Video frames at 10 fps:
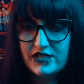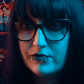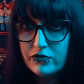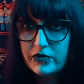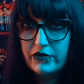
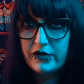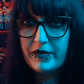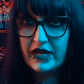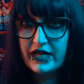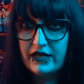temporary
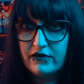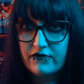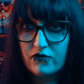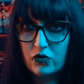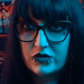pain
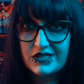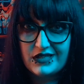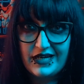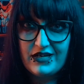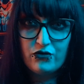for
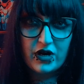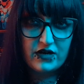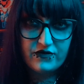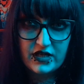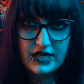delayed
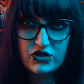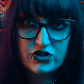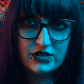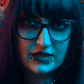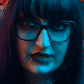gratification